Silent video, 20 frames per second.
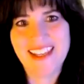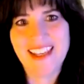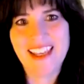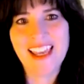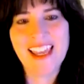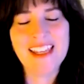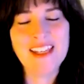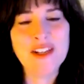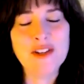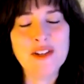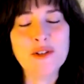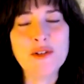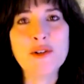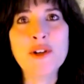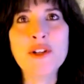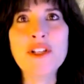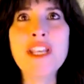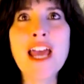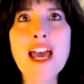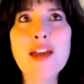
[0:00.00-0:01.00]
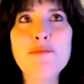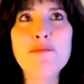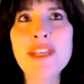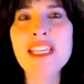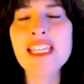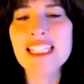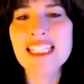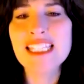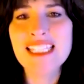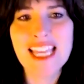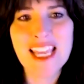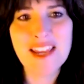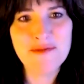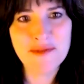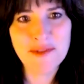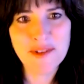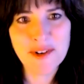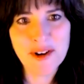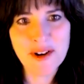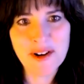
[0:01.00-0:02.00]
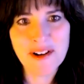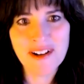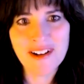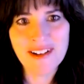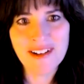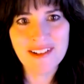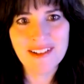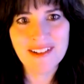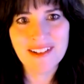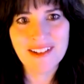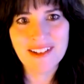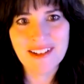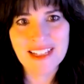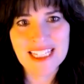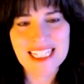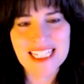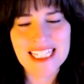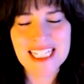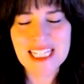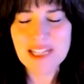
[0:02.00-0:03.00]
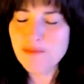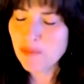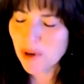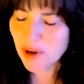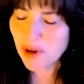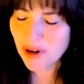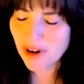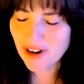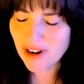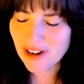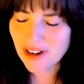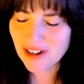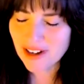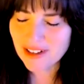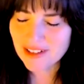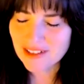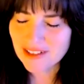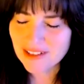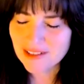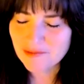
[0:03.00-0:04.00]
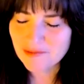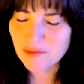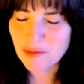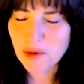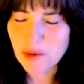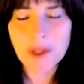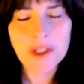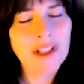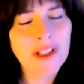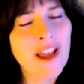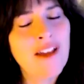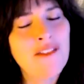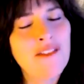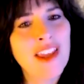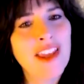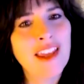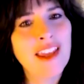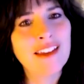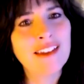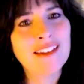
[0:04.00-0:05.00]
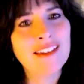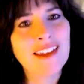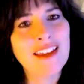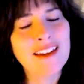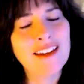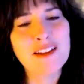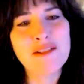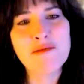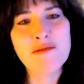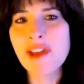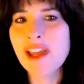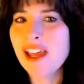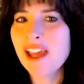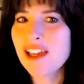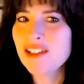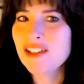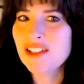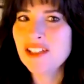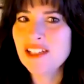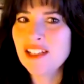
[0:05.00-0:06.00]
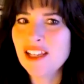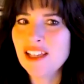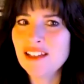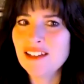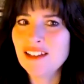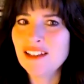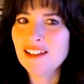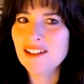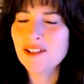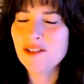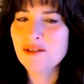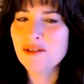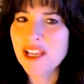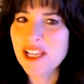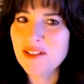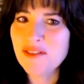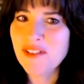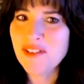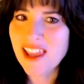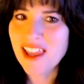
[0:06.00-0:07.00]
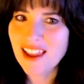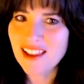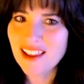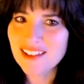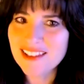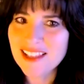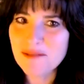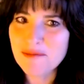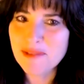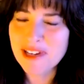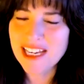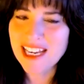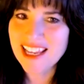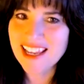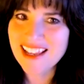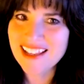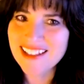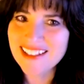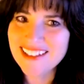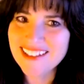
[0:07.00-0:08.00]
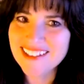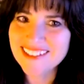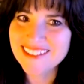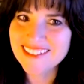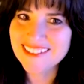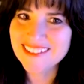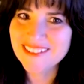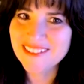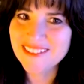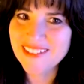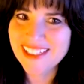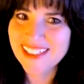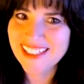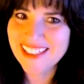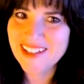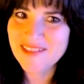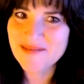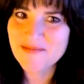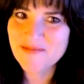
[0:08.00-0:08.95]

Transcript: And you could not be in safer, deeper, more loving and compassionate and creative hands than Mireya's. Really.